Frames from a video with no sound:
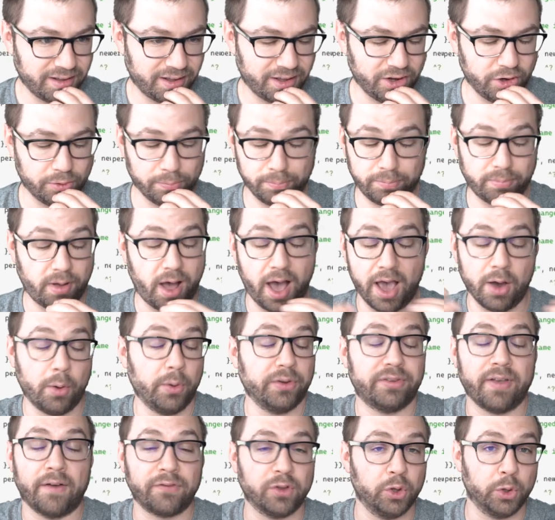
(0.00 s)
You know, I
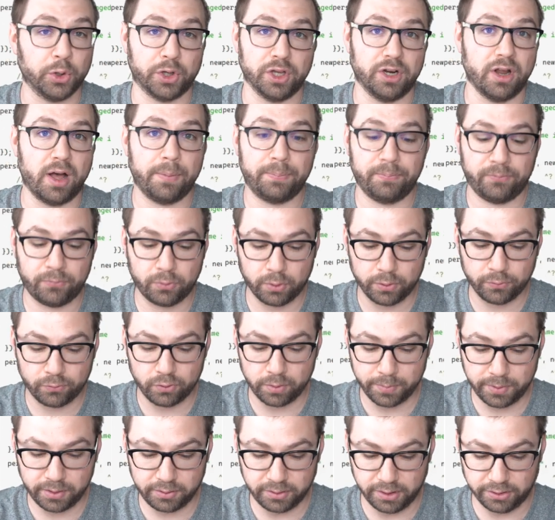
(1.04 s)
always have to look it up for Informant.